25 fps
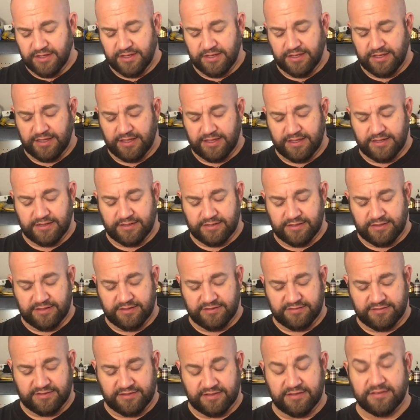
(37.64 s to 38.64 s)
And
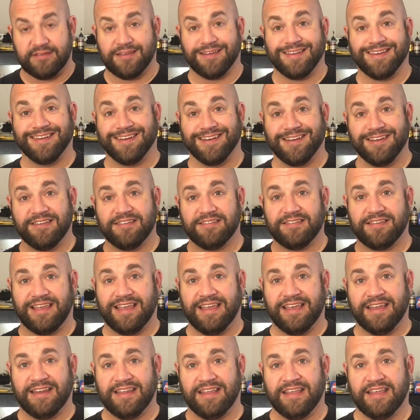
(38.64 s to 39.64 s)
this is a nice
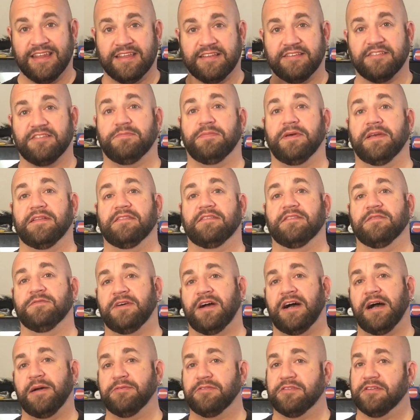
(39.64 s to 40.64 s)
and inexpensive
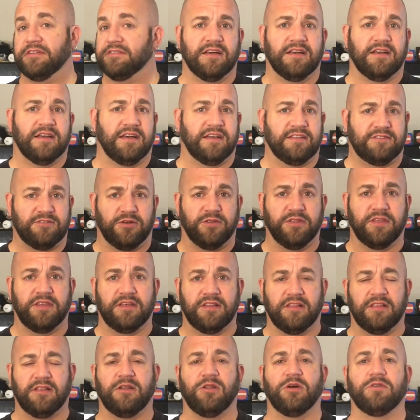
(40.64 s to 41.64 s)
option. It's only
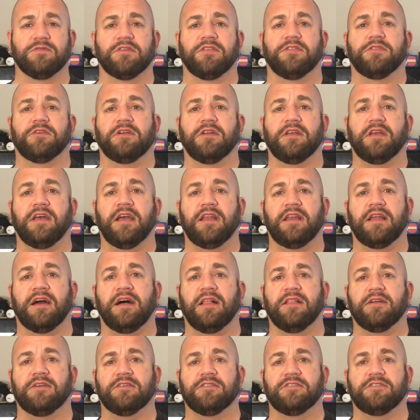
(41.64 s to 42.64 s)
a little over
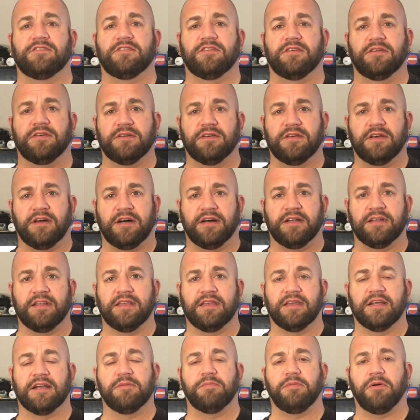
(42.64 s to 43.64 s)
$38 on
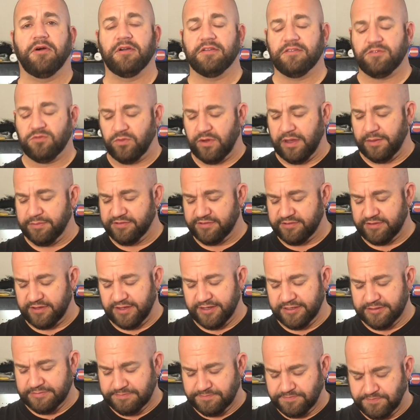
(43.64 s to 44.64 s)
Gigapart's
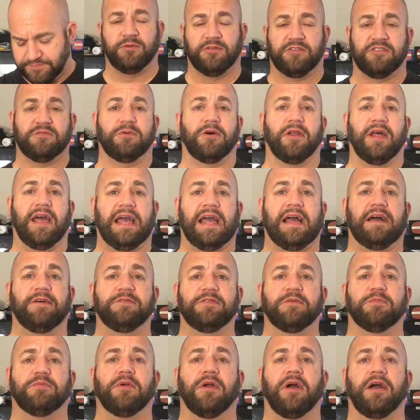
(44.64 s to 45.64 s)
website, which is about half
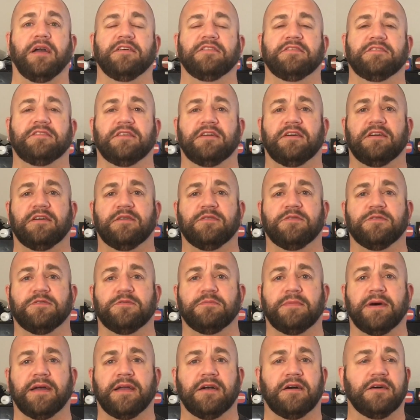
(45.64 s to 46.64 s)
the price of my